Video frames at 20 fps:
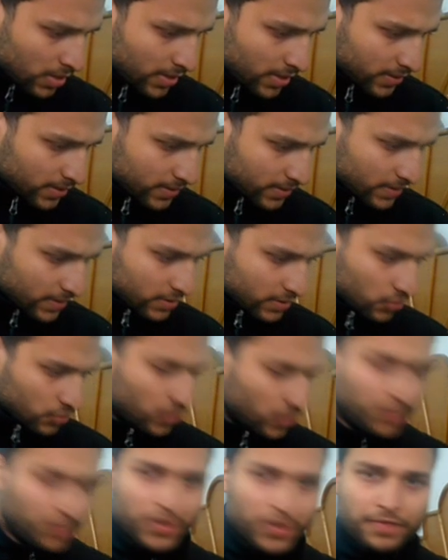and it's
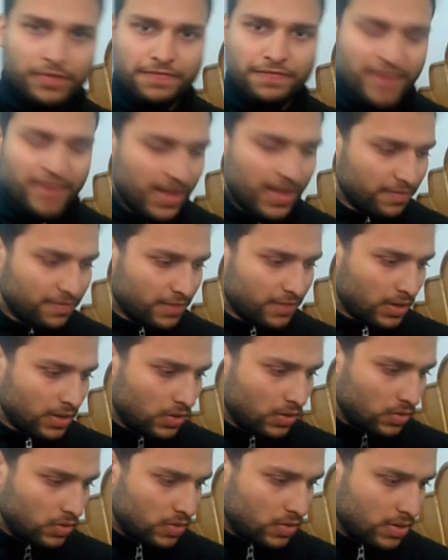3.5
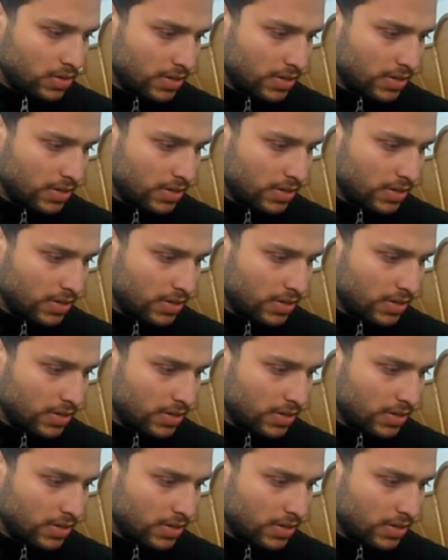now.